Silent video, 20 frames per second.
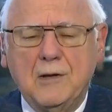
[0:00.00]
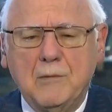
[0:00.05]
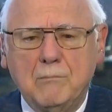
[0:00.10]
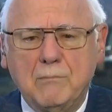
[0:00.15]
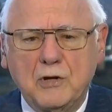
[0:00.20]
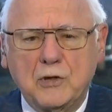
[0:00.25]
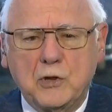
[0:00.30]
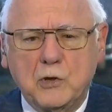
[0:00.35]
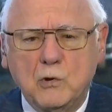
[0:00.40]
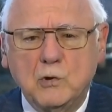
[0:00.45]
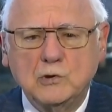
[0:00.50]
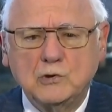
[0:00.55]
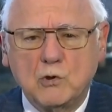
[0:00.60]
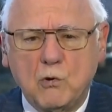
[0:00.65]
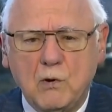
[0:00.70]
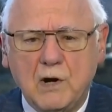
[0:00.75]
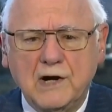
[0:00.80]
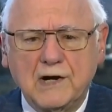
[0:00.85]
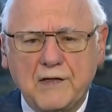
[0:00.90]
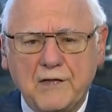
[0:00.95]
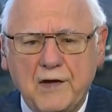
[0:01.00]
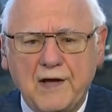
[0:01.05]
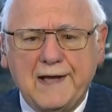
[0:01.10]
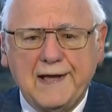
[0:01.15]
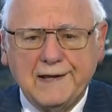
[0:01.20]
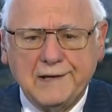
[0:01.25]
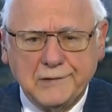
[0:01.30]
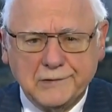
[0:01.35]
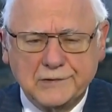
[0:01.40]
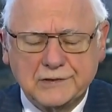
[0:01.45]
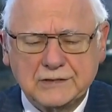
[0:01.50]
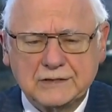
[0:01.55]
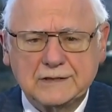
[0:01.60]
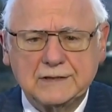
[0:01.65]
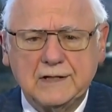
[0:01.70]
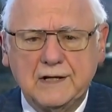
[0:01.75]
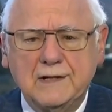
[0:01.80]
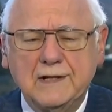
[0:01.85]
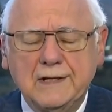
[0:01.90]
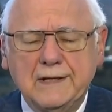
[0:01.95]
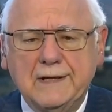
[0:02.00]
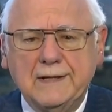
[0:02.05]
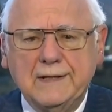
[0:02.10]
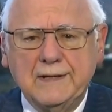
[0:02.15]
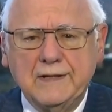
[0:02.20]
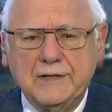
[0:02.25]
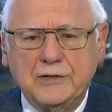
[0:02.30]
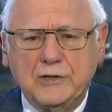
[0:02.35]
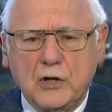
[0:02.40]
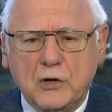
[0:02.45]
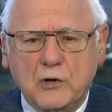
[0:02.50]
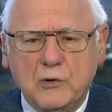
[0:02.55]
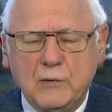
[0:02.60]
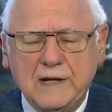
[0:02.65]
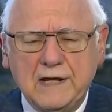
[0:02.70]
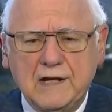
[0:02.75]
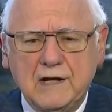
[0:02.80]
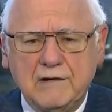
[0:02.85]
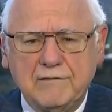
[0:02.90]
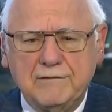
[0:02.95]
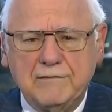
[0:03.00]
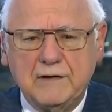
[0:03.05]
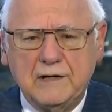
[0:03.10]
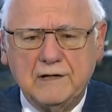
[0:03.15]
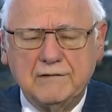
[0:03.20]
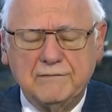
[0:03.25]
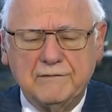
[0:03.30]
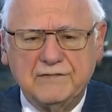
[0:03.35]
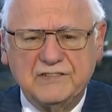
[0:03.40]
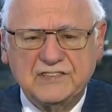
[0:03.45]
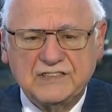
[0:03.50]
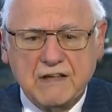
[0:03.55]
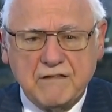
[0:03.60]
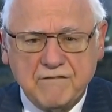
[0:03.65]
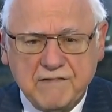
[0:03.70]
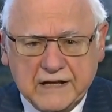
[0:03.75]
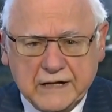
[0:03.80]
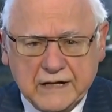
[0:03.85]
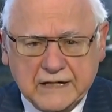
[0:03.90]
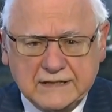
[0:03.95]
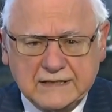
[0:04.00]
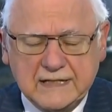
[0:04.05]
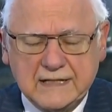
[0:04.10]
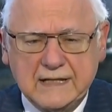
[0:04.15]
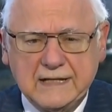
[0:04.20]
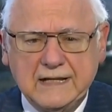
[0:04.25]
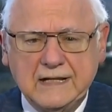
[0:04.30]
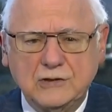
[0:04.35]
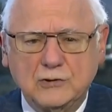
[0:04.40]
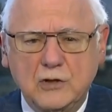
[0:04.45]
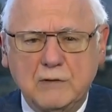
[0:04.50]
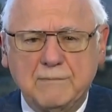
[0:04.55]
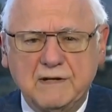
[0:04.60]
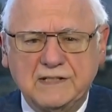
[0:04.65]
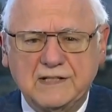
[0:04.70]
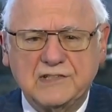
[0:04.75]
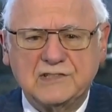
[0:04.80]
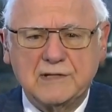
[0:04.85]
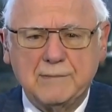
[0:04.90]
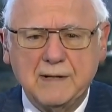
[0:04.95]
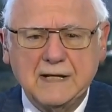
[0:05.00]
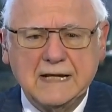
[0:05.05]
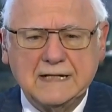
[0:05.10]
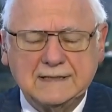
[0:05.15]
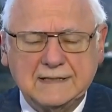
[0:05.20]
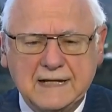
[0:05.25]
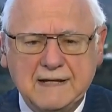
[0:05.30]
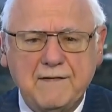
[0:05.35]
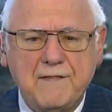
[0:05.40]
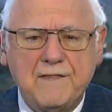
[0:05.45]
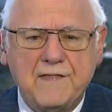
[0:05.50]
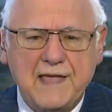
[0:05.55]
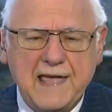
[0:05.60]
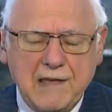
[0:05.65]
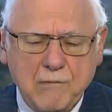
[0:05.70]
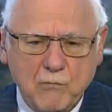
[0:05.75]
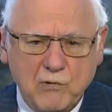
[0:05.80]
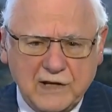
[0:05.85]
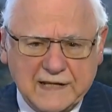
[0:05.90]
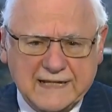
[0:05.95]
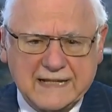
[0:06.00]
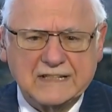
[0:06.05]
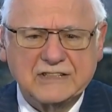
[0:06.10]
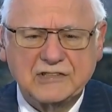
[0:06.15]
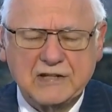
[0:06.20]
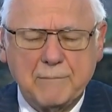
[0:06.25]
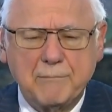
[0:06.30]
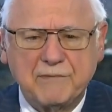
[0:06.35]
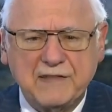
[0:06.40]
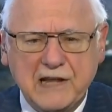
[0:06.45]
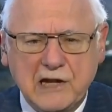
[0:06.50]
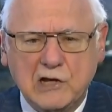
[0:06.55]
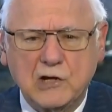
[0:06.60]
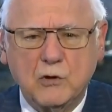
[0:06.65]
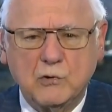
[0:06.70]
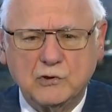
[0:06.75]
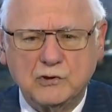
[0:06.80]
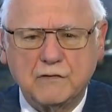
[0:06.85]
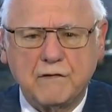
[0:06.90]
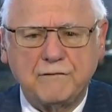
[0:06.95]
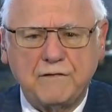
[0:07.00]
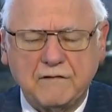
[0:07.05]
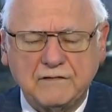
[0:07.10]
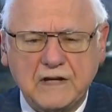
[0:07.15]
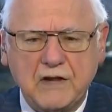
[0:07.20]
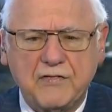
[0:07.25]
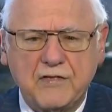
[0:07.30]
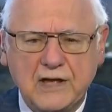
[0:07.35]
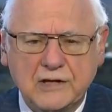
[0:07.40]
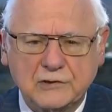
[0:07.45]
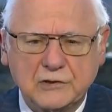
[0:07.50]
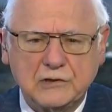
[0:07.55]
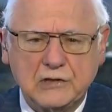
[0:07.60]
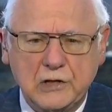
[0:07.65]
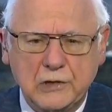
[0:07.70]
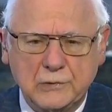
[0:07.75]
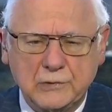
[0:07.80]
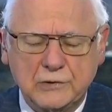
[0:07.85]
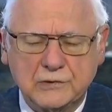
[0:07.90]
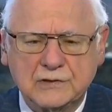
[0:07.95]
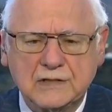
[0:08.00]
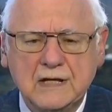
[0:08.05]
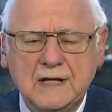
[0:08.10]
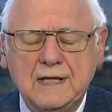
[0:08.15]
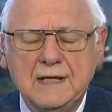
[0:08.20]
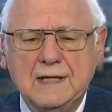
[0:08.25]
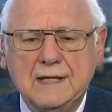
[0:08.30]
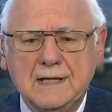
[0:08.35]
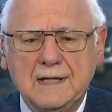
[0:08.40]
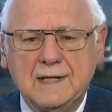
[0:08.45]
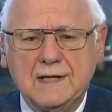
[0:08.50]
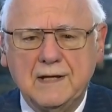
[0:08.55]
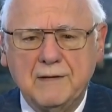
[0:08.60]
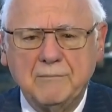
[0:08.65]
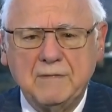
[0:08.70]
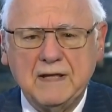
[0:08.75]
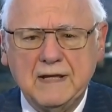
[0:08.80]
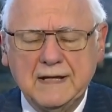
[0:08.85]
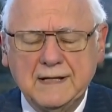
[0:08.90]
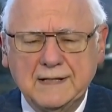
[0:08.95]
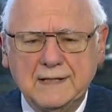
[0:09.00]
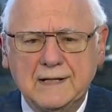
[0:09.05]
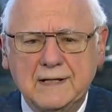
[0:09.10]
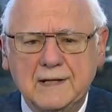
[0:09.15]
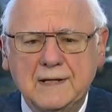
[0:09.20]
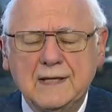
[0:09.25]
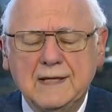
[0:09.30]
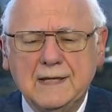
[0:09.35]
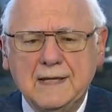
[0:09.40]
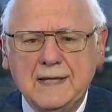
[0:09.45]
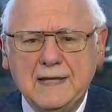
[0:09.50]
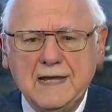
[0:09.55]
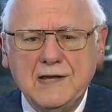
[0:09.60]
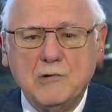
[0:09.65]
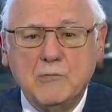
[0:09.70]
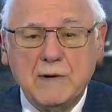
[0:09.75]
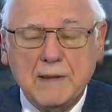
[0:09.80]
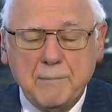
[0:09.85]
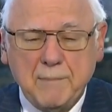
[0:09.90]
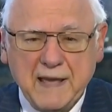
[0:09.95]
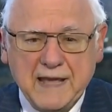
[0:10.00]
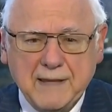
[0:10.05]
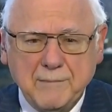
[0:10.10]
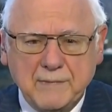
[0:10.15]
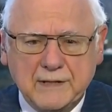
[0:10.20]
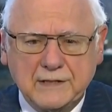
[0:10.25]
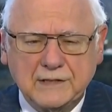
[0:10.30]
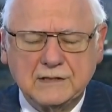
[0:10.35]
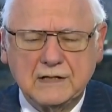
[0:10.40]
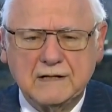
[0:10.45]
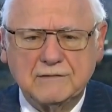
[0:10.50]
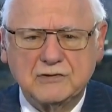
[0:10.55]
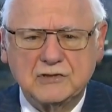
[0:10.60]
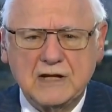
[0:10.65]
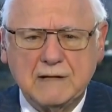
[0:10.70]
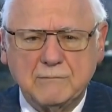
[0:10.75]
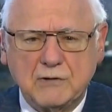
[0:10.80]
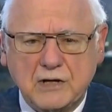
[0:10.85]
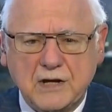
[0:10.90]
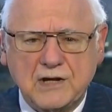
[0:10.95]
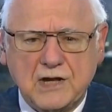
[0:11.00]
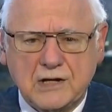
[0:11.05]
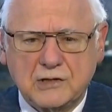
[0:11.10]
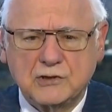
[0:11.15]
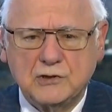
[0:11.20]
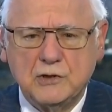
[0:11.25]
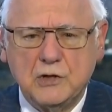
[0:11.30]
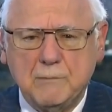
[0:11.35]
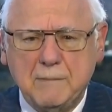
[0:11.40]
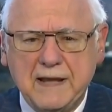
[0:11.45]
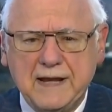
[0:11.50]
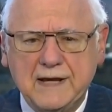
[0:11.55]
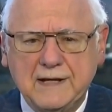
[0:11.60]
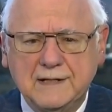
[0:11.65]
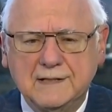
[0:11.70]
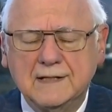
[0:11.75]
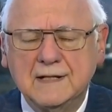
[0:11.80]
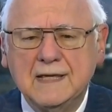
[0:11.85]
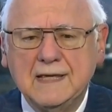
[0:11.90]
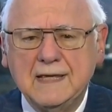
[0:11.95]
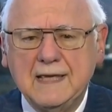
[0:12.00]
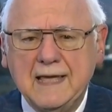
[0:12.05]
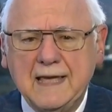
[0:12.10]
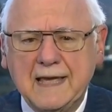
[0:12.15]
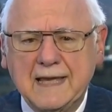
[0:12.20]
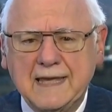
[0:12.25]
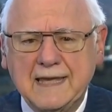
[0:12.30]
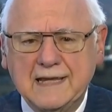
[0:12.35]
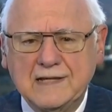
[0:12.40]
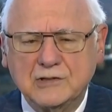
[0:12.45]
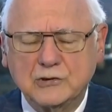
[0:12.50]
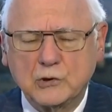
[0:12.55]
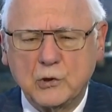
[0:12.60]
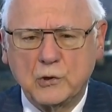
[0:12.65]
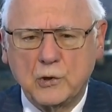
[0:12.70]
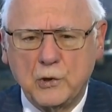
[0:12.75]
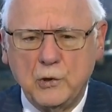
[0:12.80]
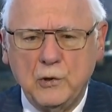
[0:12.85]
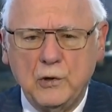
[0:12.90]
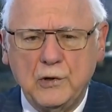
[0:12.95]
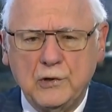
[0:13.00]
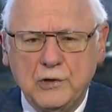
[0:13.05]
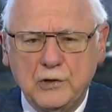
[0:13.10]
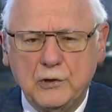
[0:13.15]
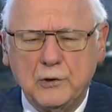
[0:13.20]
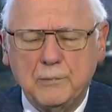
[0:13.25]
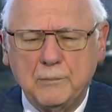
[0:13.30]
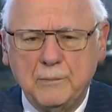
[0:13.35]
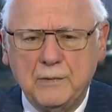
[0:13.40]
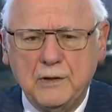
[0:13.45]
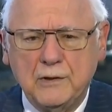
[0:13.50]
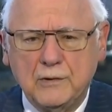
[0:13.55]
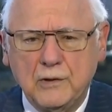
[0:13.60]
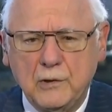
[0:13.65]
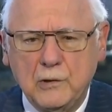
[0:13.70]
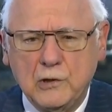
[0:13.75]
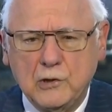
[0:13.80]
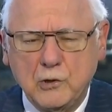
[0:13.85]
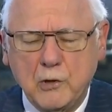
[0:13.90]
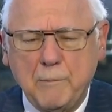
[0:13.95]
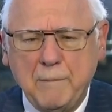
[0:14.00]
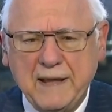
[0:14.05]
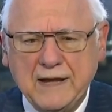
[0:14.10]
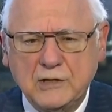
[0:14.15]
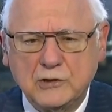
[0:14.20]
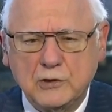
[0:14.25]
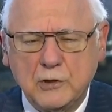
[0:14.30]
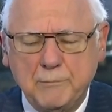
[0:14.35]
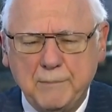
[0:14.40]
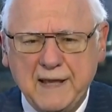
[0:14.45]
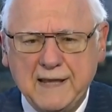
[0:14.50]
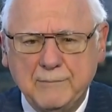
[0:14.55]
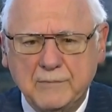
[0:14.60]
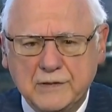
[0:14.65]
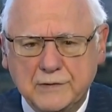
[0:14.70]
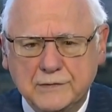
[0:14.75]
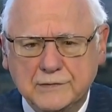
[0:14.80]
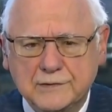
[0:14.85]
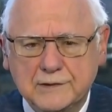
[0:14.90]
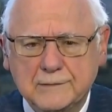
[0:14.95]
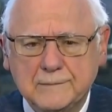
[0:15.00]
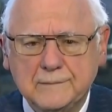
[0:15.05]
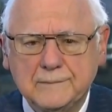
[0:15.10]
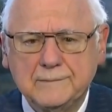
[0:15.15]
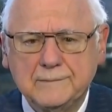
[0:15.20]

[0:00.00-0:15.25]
But those who are of the highest uh, degree of, of severity in terms of disability, they will get something close to $50,000 um, in uh, in repayment of some reduction made against their earlier uh, earlier pension payments.